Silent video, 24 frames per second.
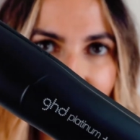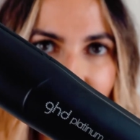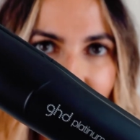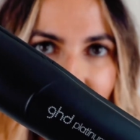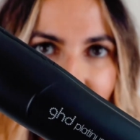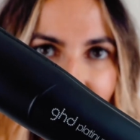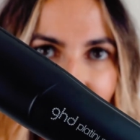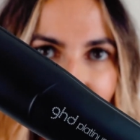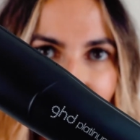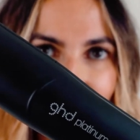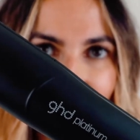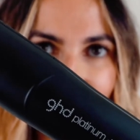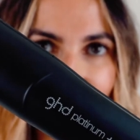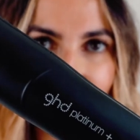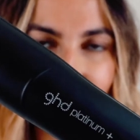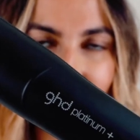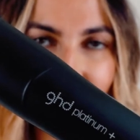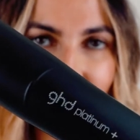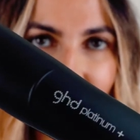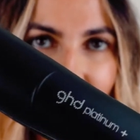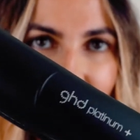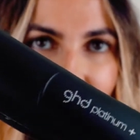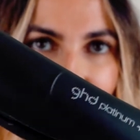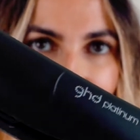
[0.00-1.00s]
is that it
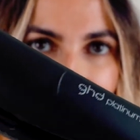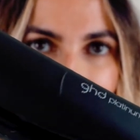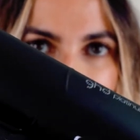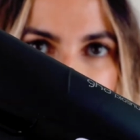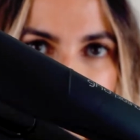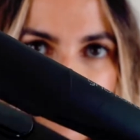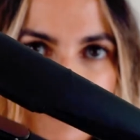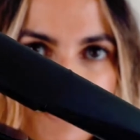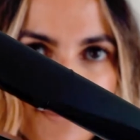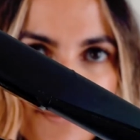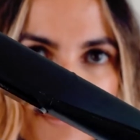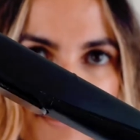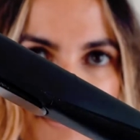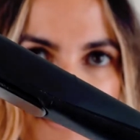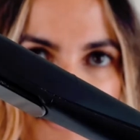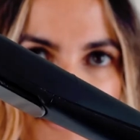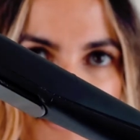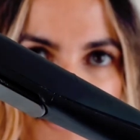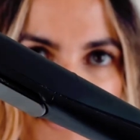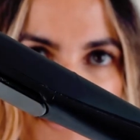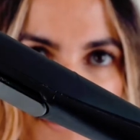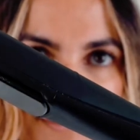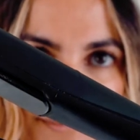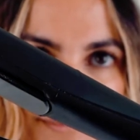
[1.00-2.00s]
has smart
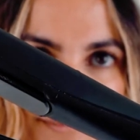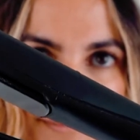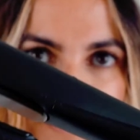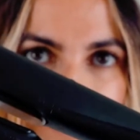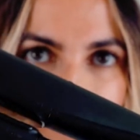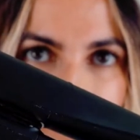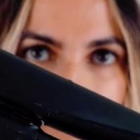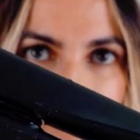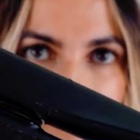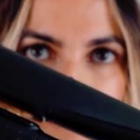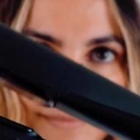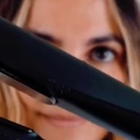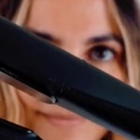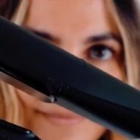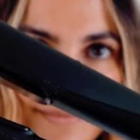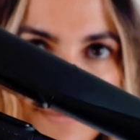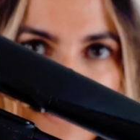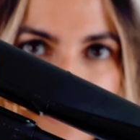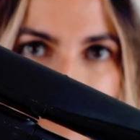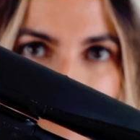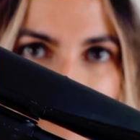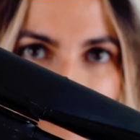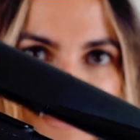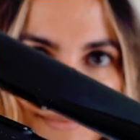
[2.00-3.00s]
technology in
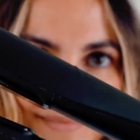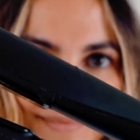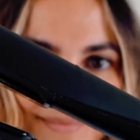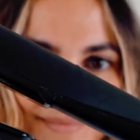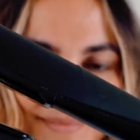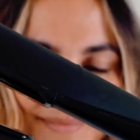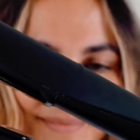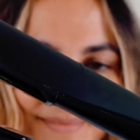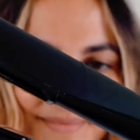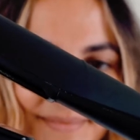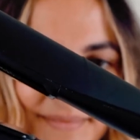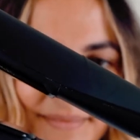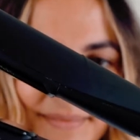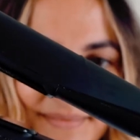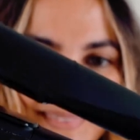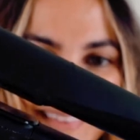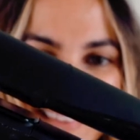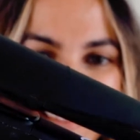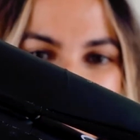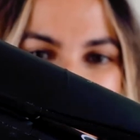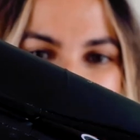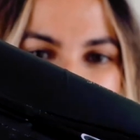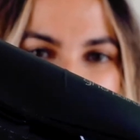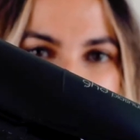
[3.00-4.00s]
it to
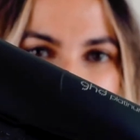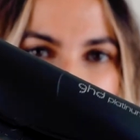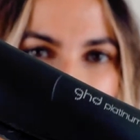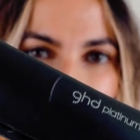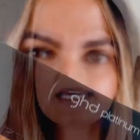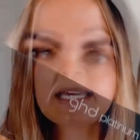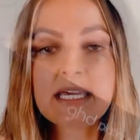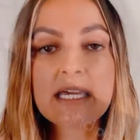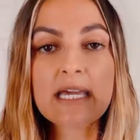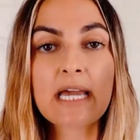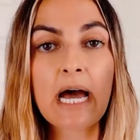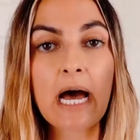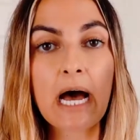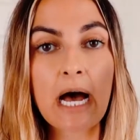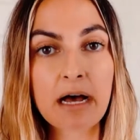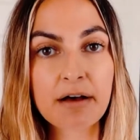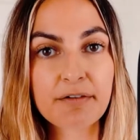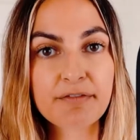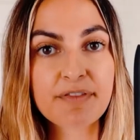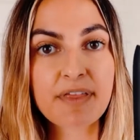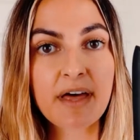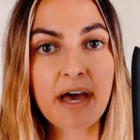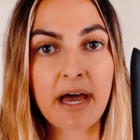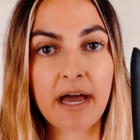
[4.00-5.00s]
adjust the heat
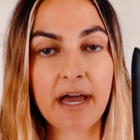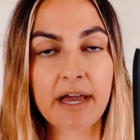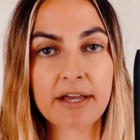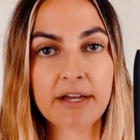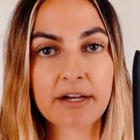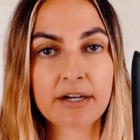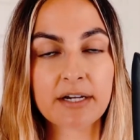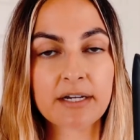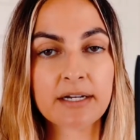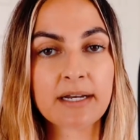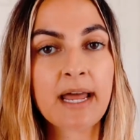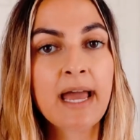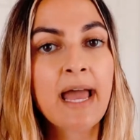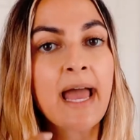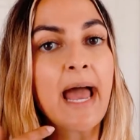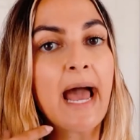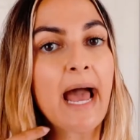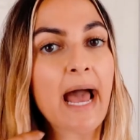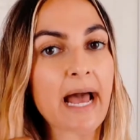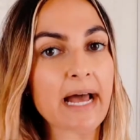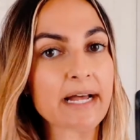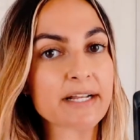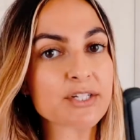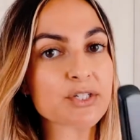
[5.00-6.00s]
of the iron
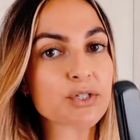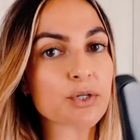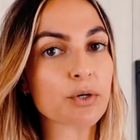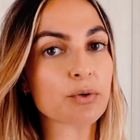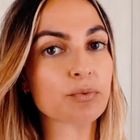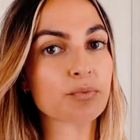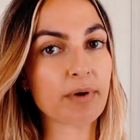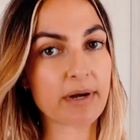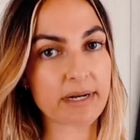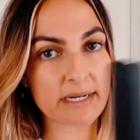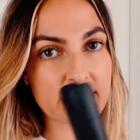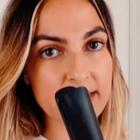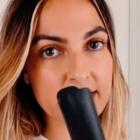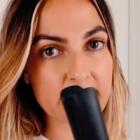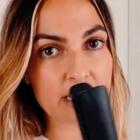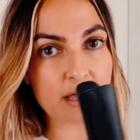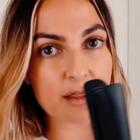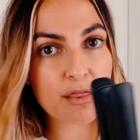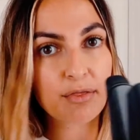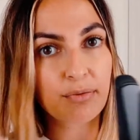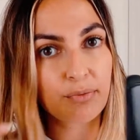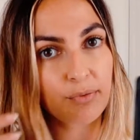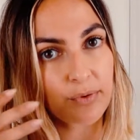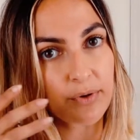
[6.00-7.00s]
as you're running
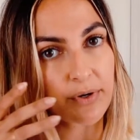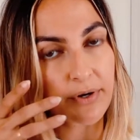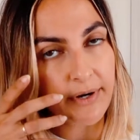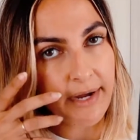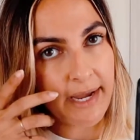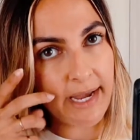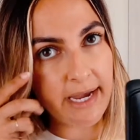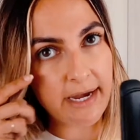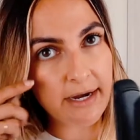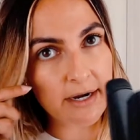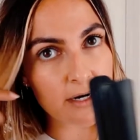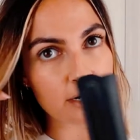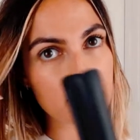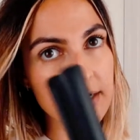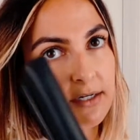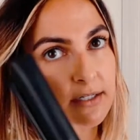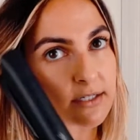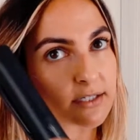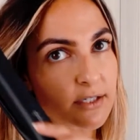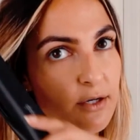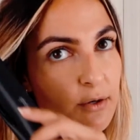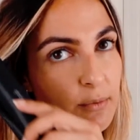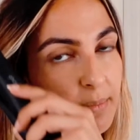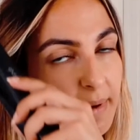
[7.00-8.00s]
it through your hair. So